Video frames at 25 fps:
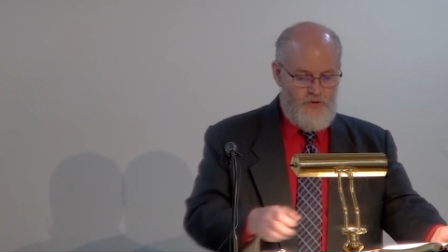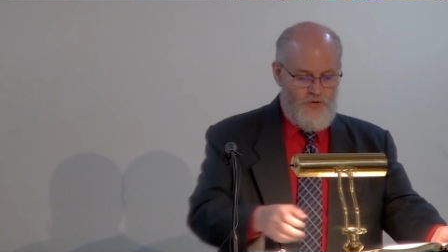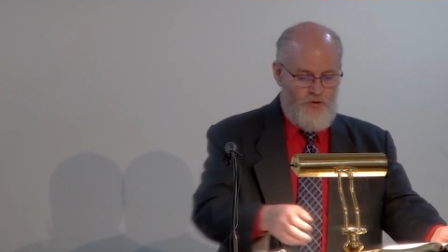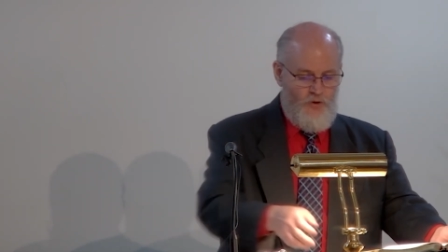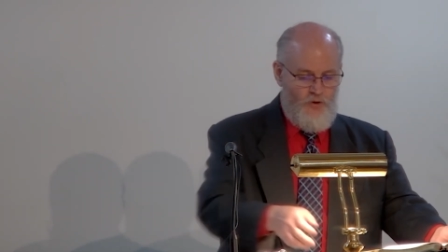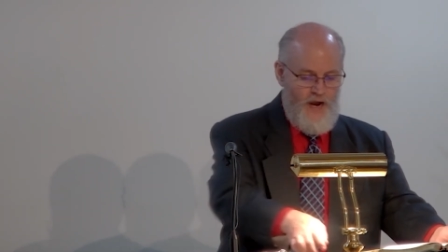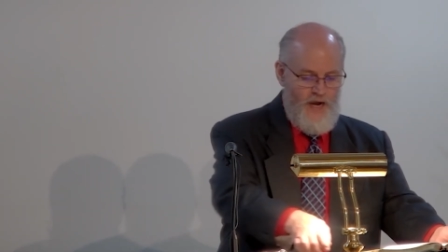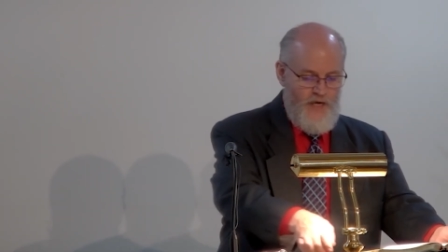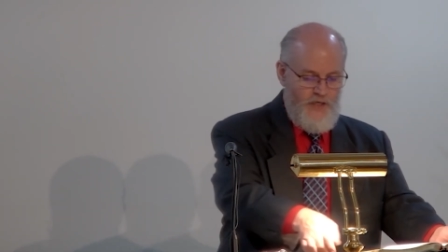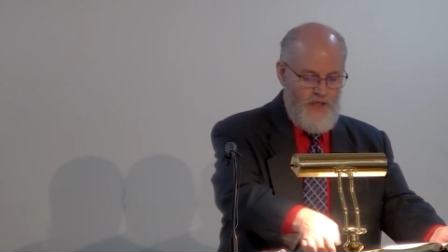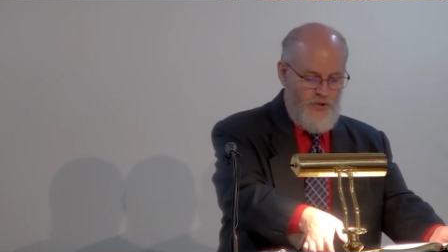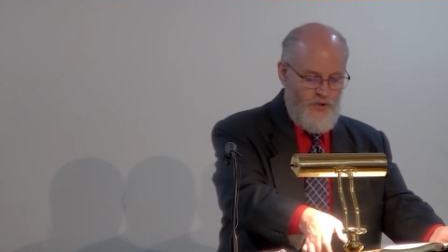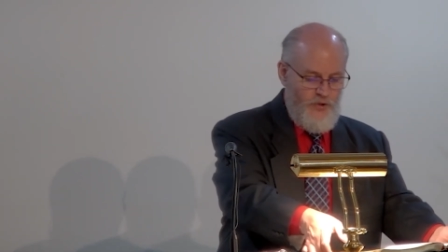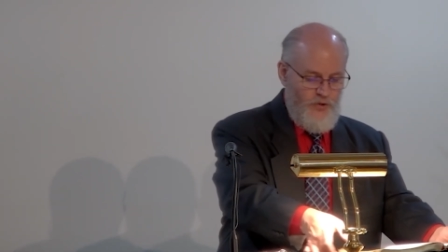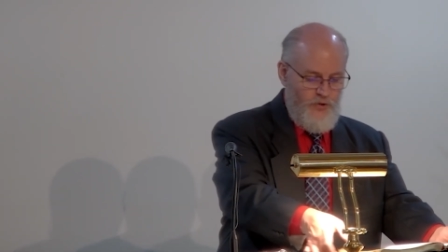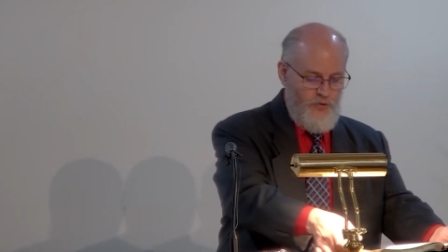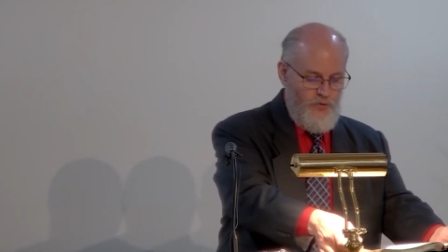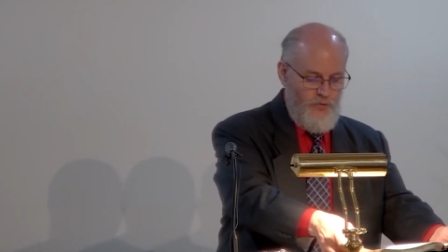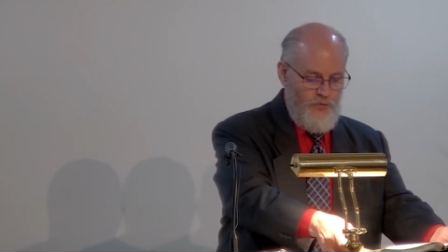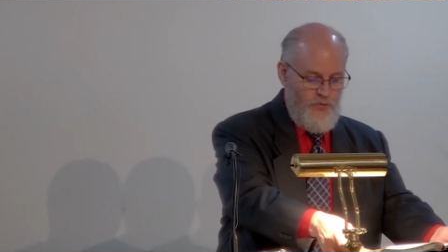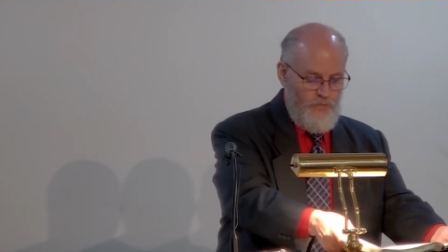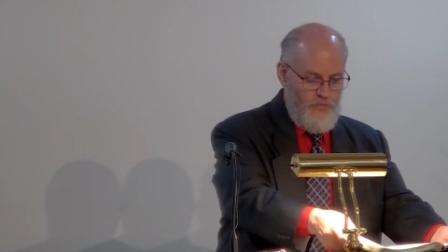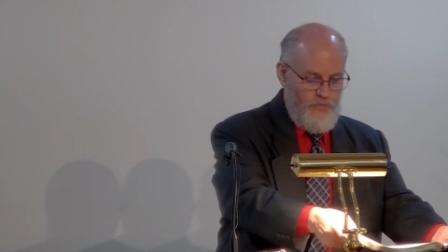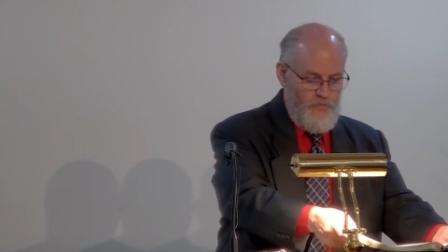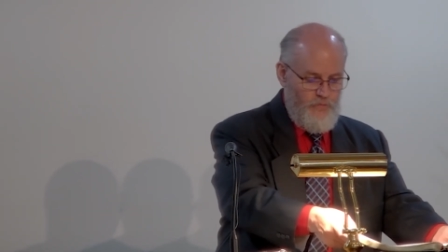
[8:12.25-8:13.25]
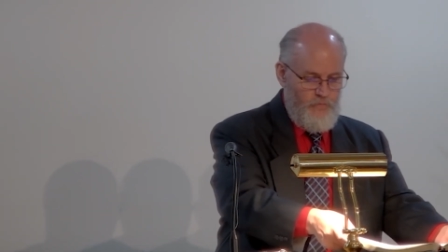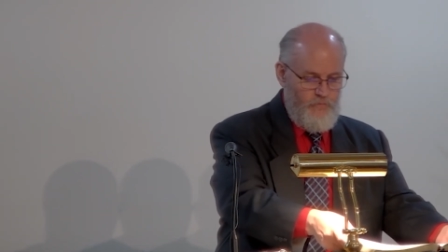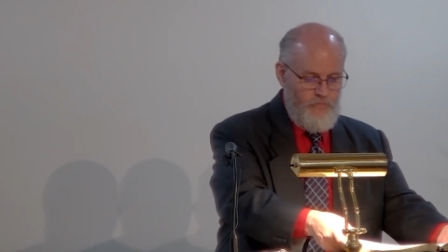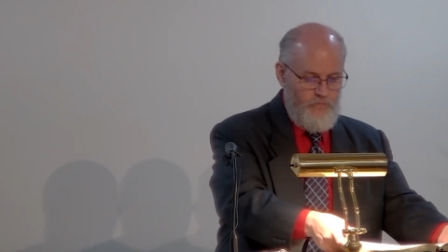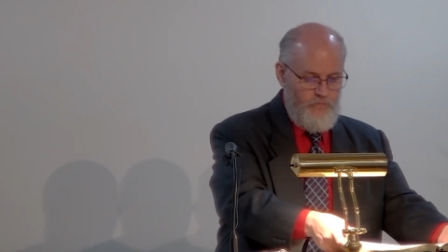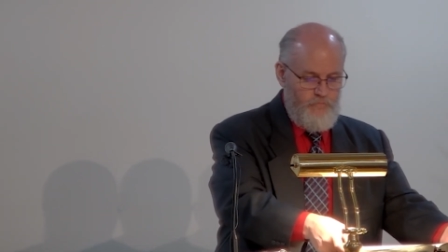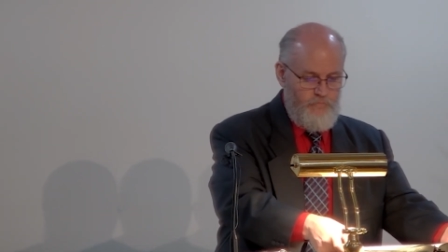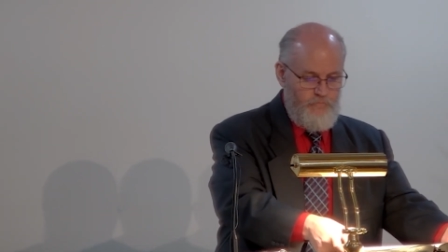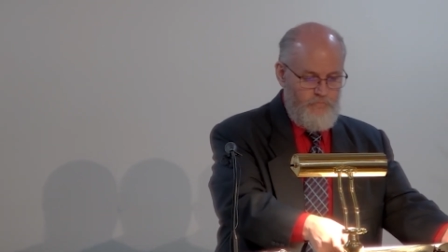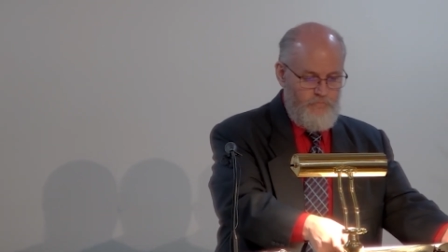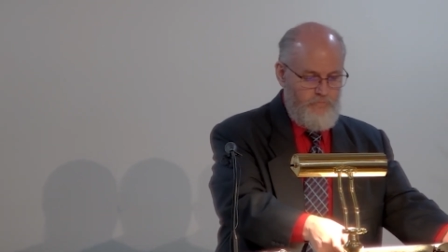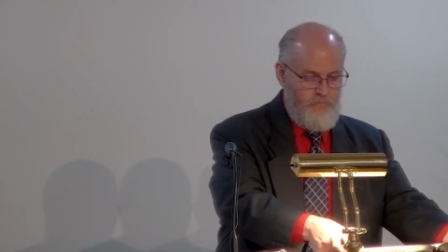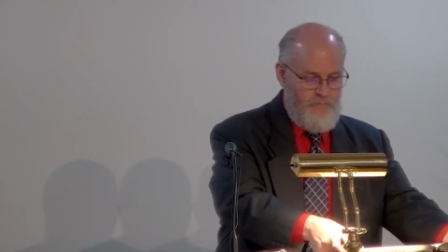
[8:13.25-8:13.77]
try to
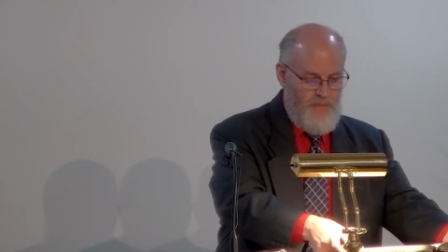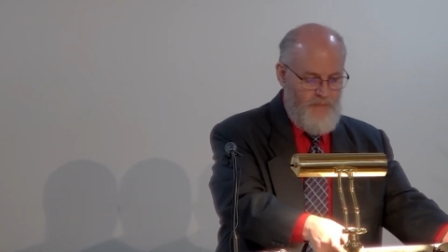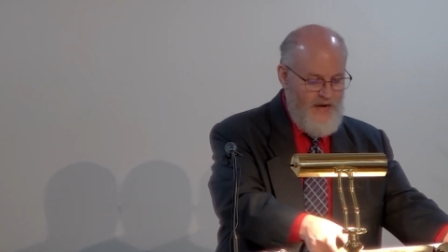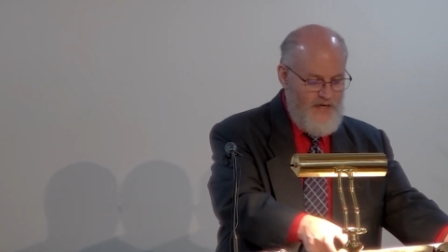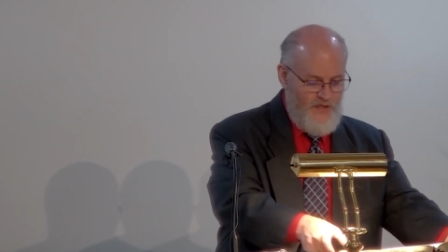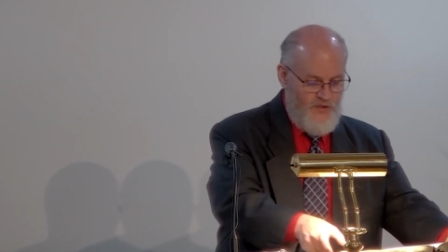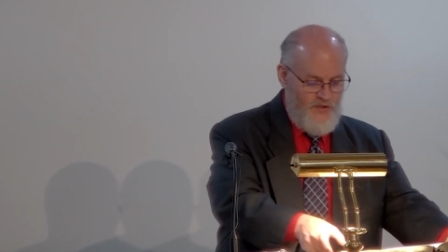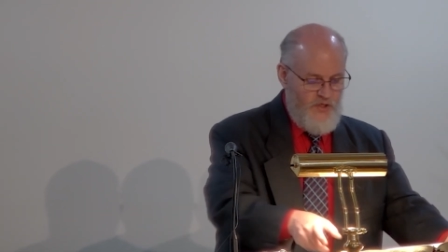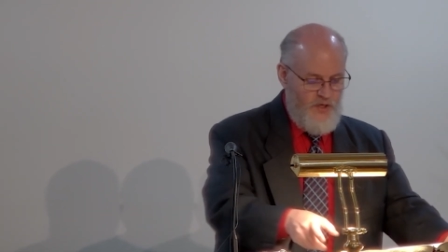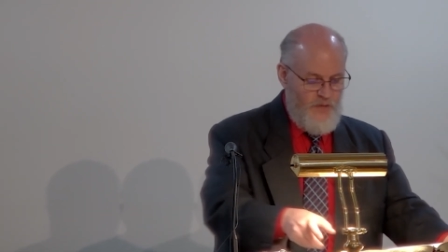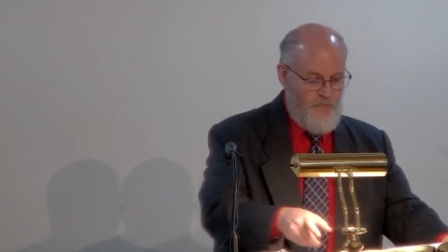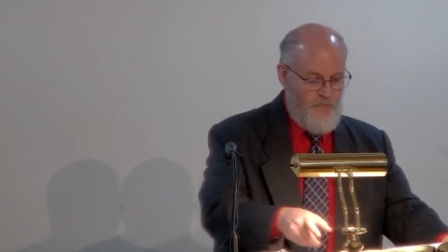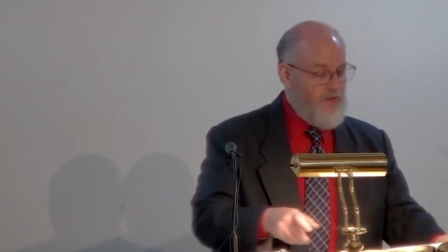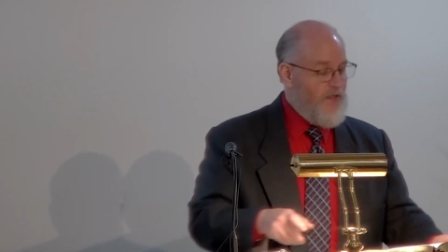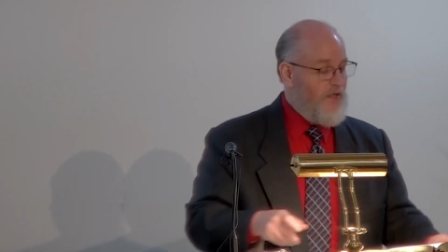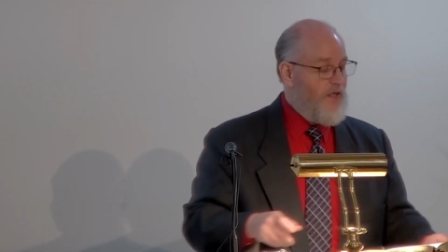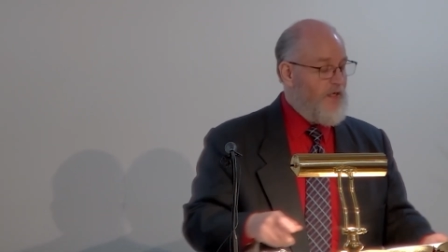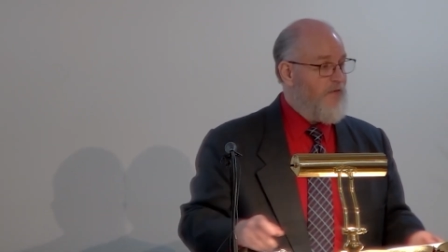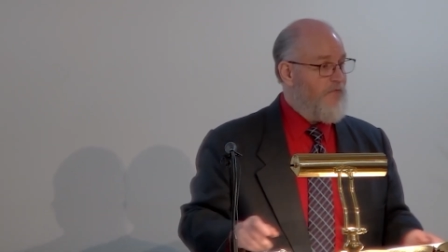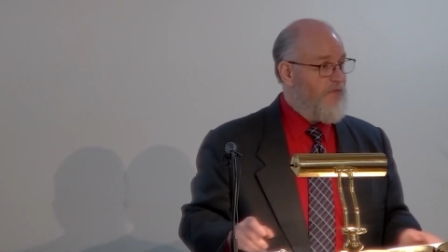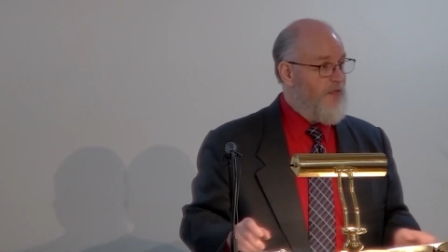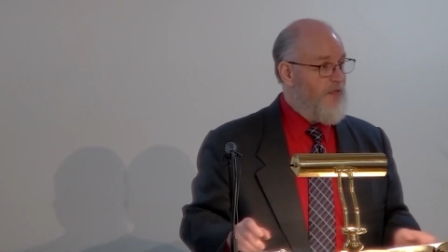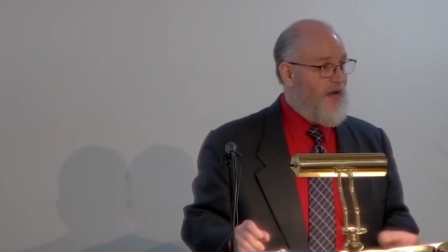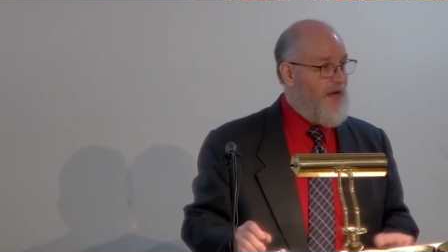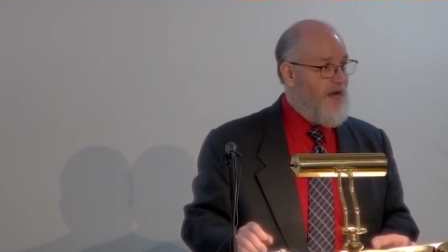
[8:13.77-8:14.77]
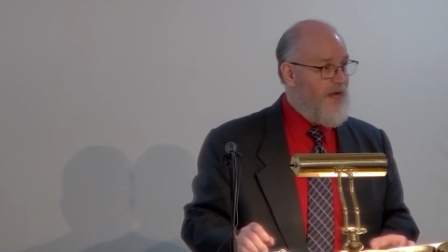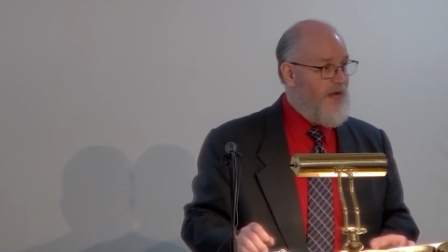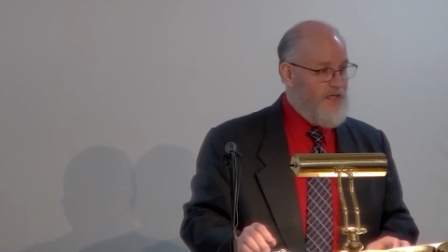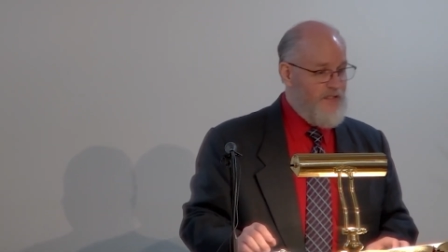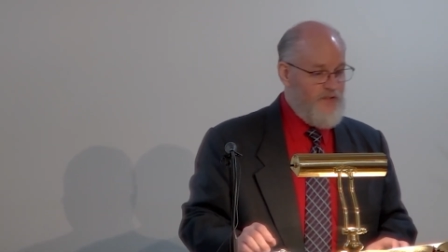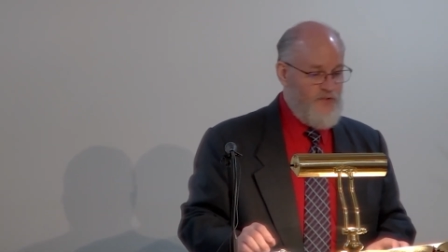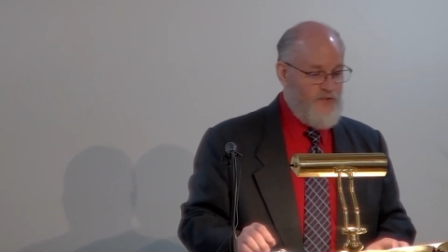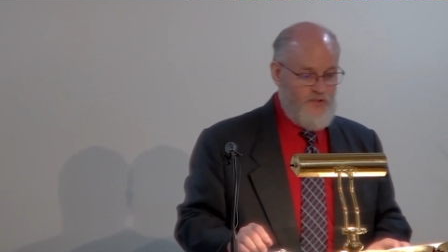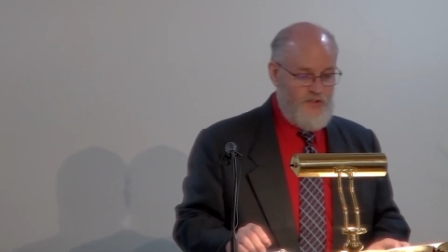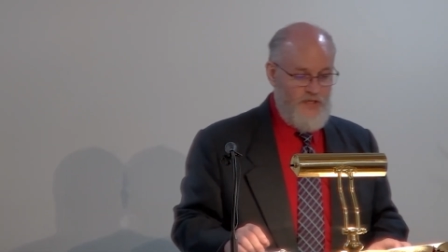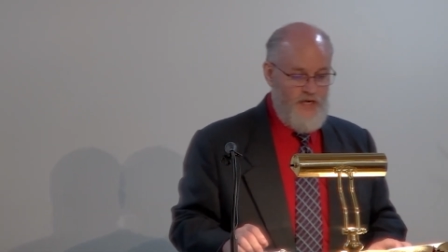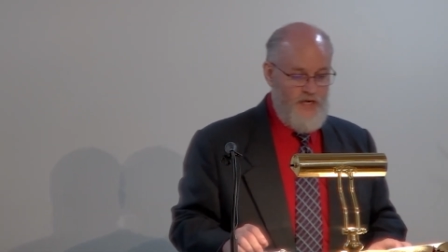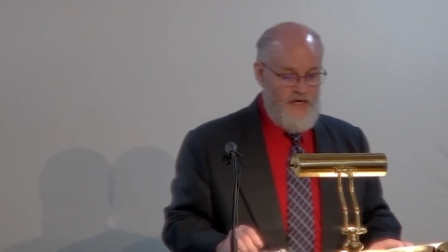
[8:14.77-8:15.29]
make something of that
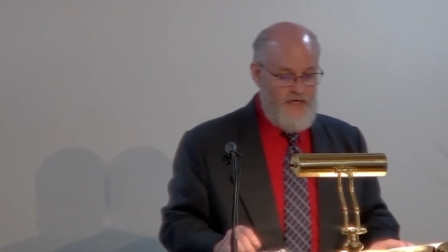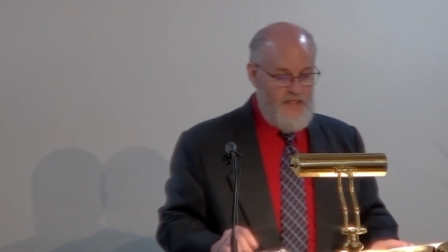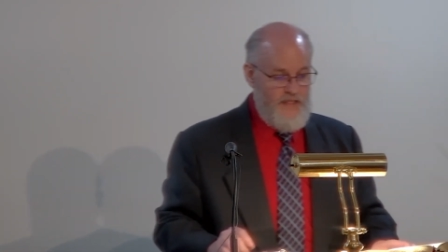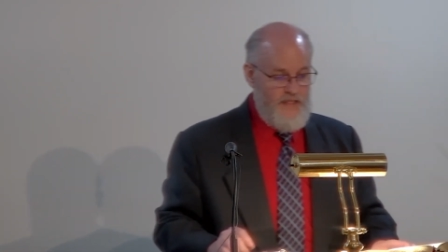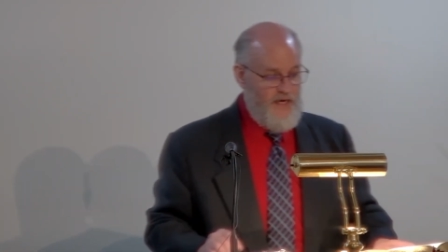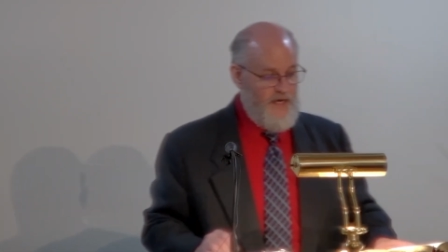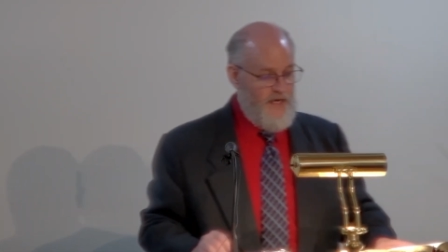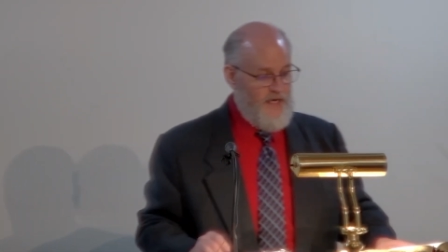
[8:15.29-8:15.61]
and say